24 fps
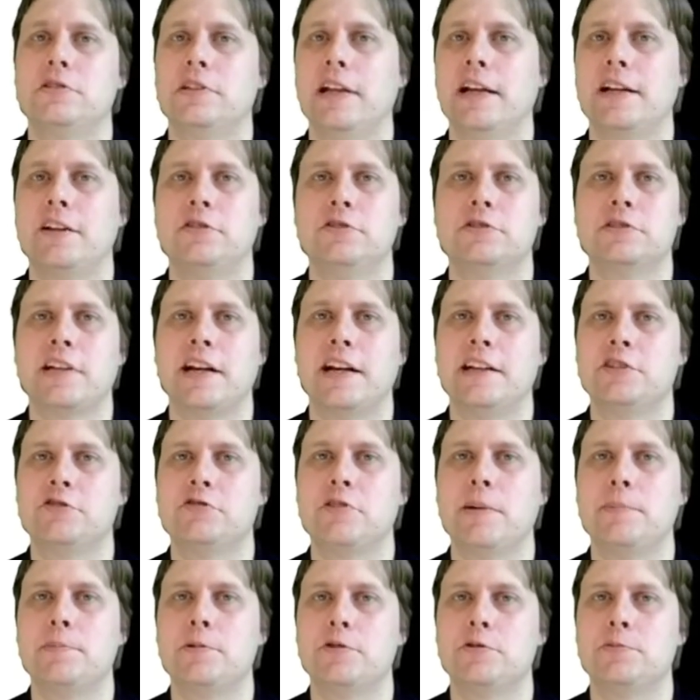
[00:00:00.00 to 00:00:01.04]
Lego
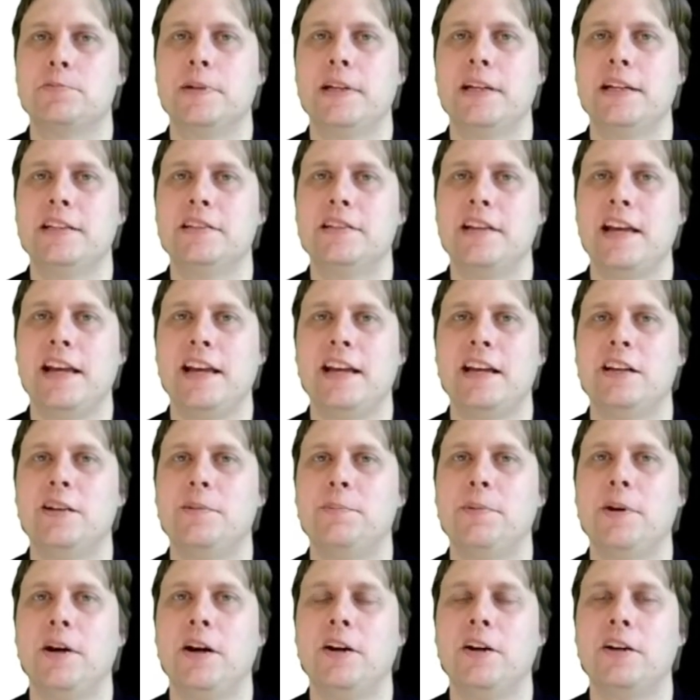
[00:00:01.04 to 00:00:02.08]
skyscrapers being taken
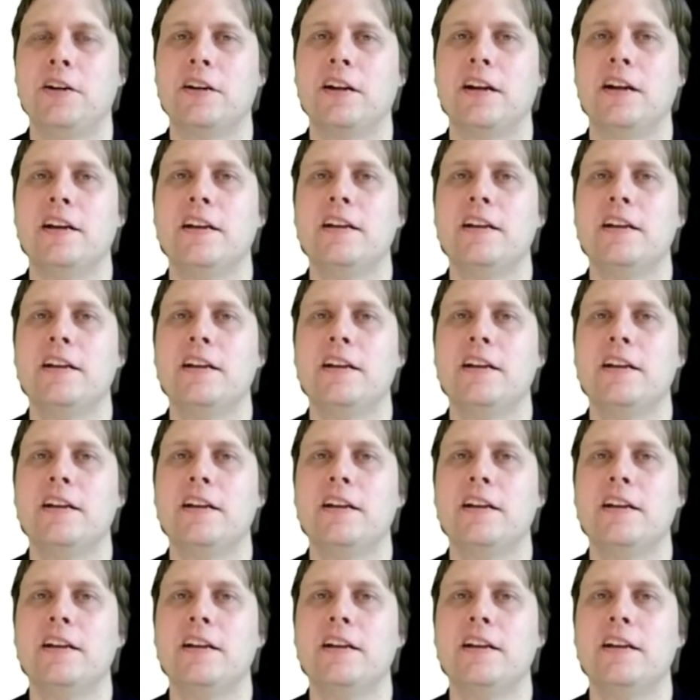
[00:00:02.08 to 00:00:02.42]
apart.